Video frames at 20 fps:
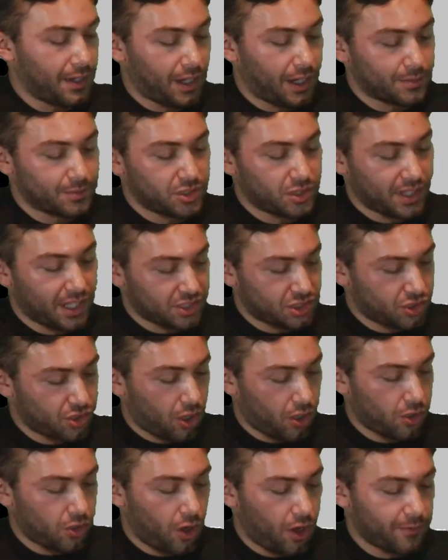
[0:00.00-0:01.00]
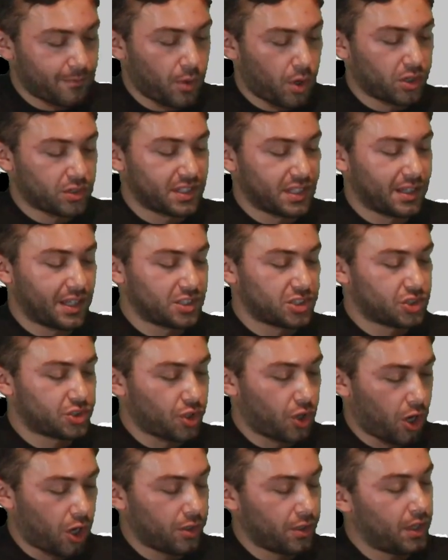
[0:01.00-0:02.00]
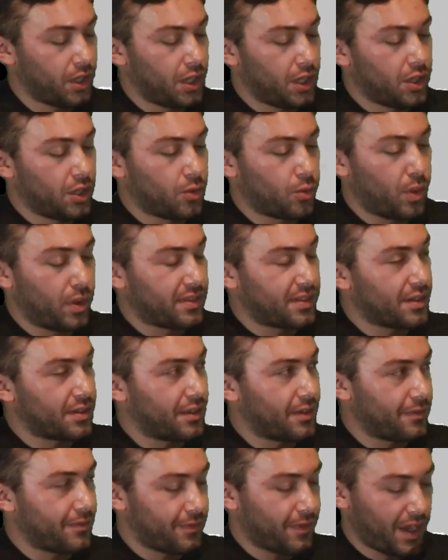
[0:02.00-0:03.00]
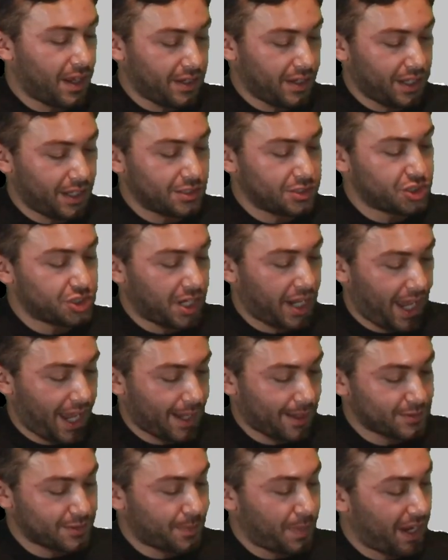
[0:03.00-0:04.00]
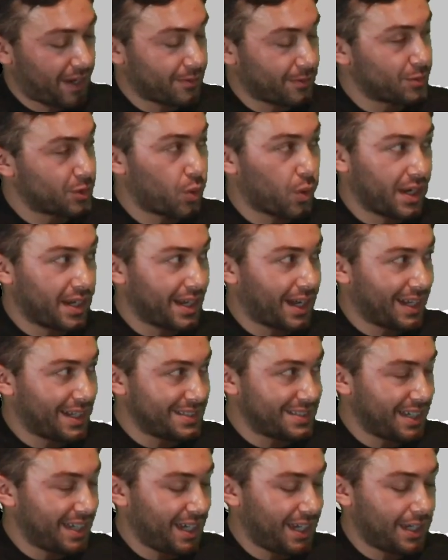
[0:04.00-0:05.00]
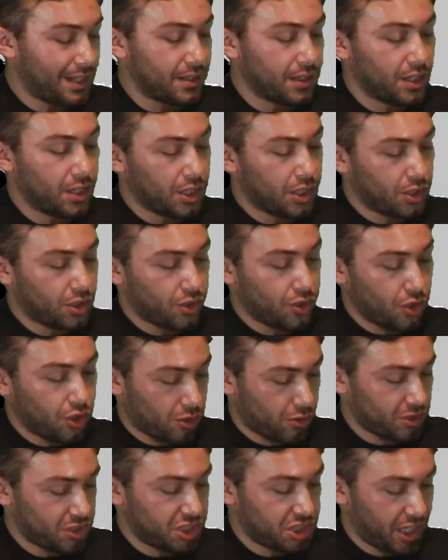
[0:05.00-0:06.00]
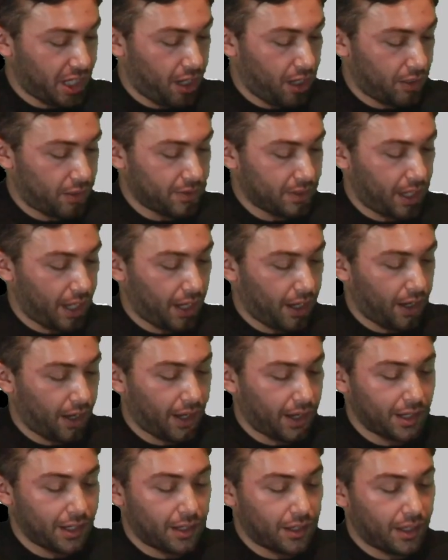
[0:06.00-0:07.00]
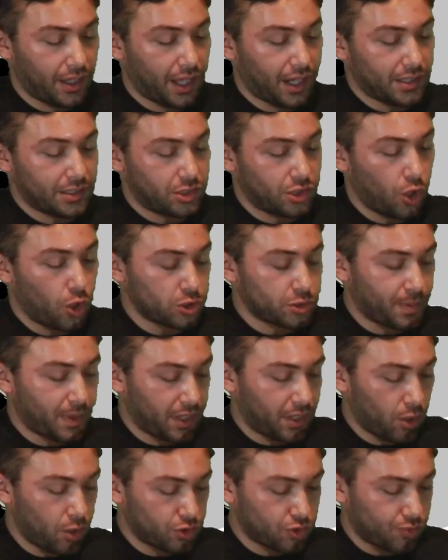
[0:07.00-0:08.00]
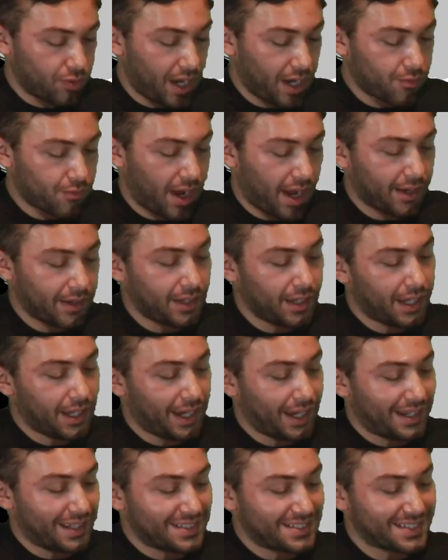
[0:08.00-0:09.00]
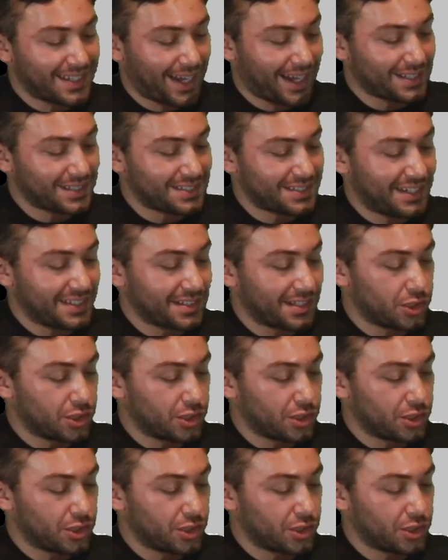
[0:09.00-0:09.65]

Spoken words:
So let's start it off, Mars, and let's start with the defending champs back from 2019, New Rochelle. And again, it's coached by Coach Ray Rett in his second season.